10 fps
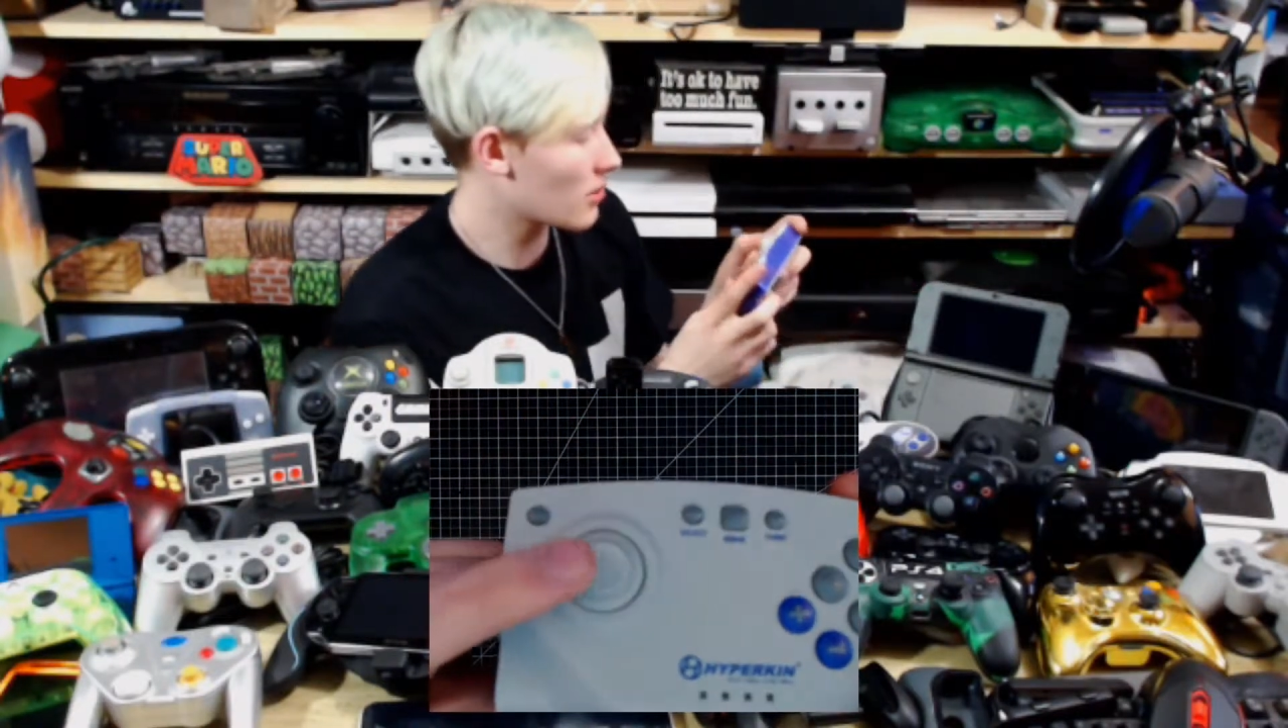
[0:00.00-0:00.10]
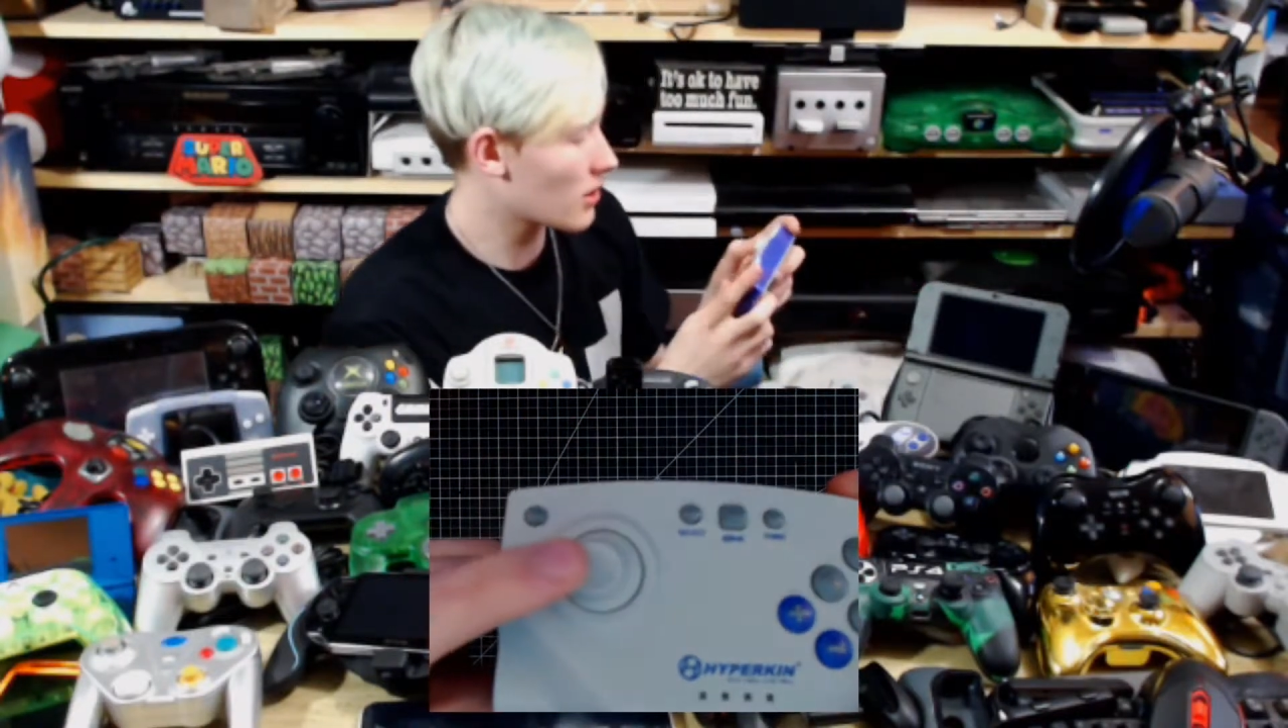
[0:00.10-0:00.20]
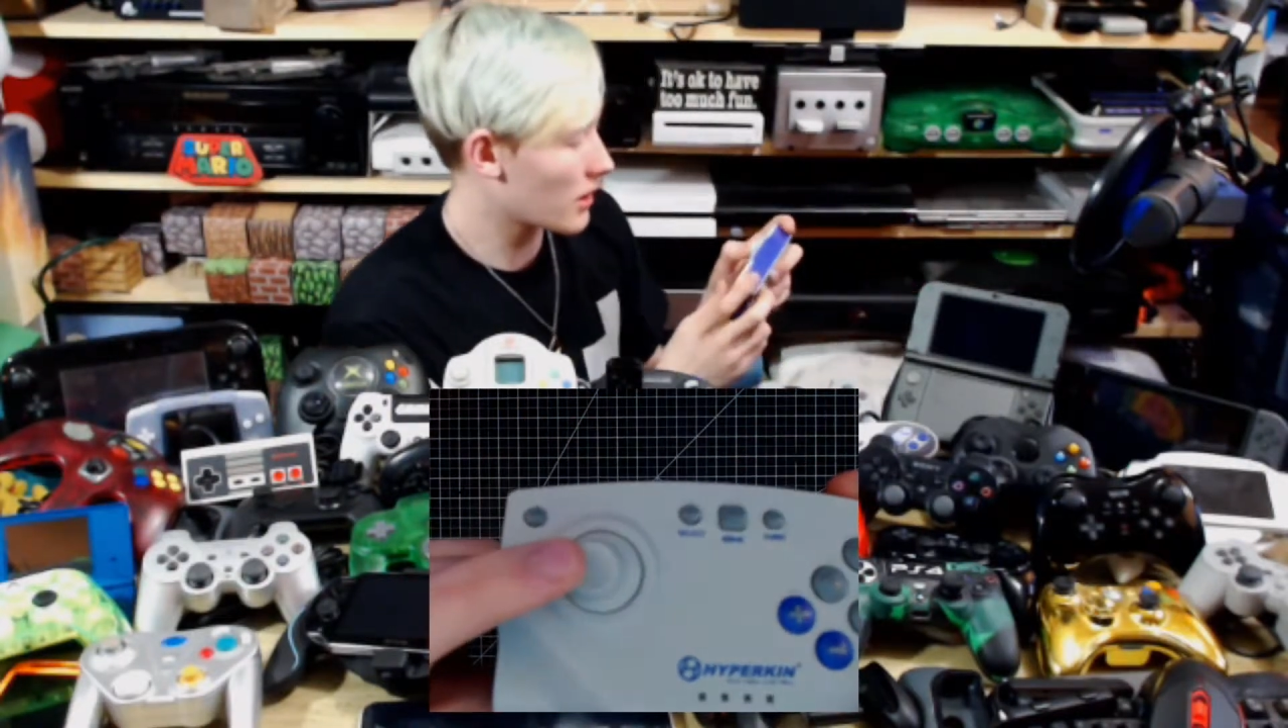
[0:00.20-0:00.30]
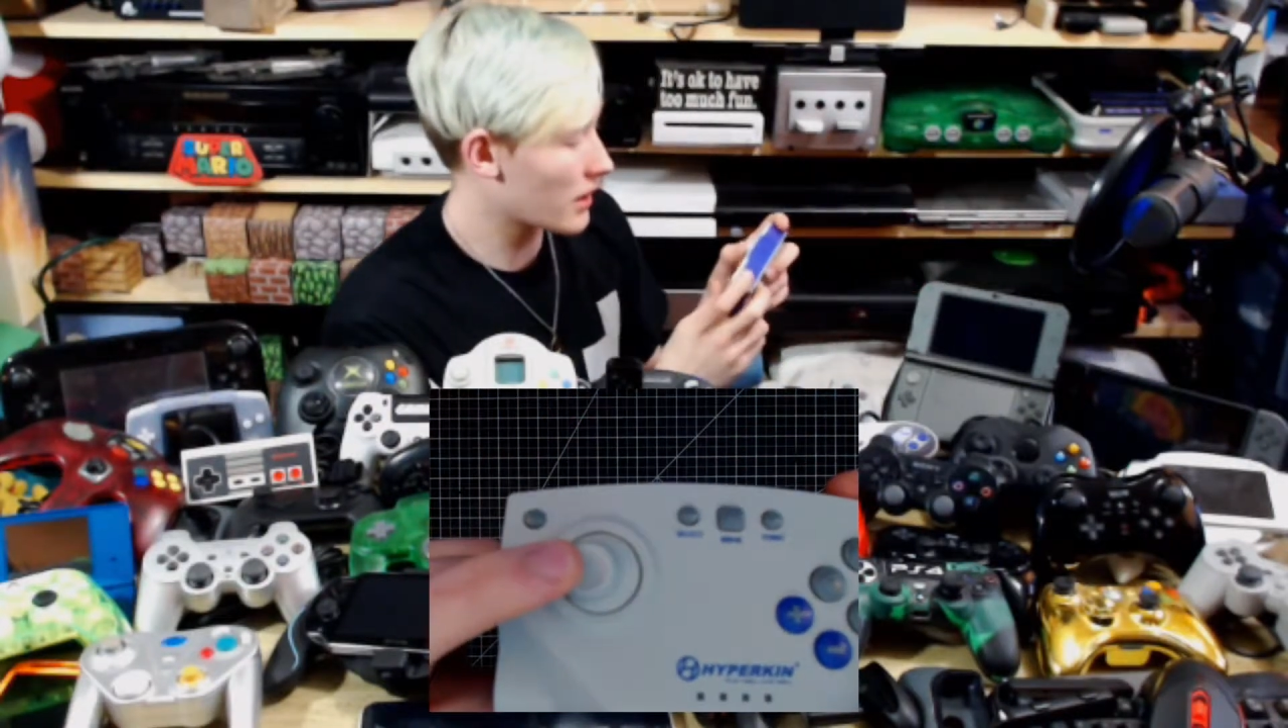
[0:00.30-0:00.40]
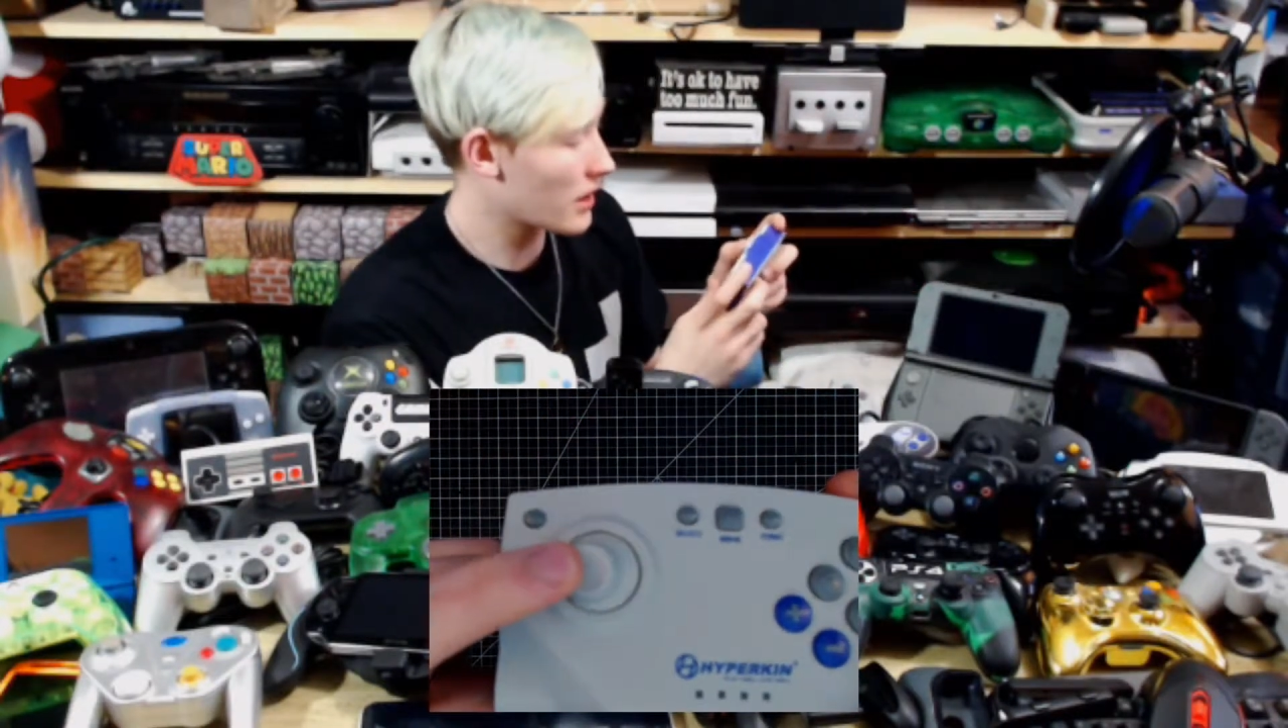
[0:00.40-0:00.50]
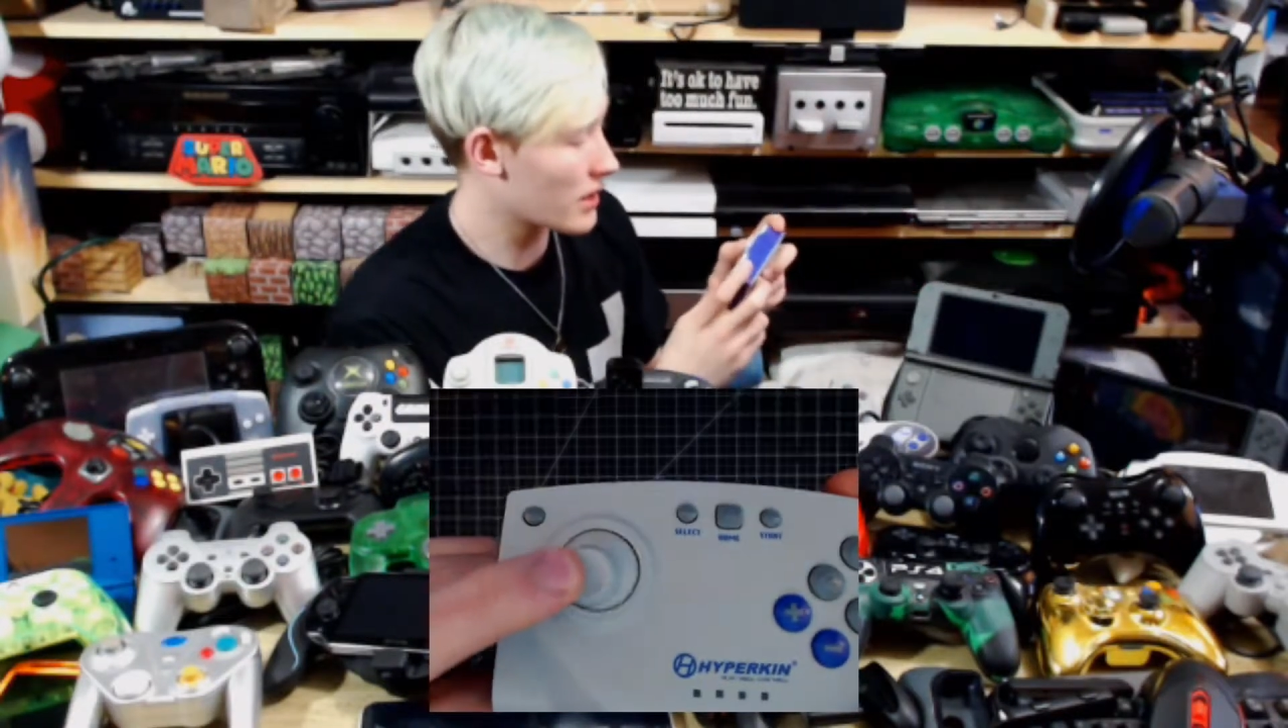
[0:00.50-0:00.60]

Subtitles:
clicky,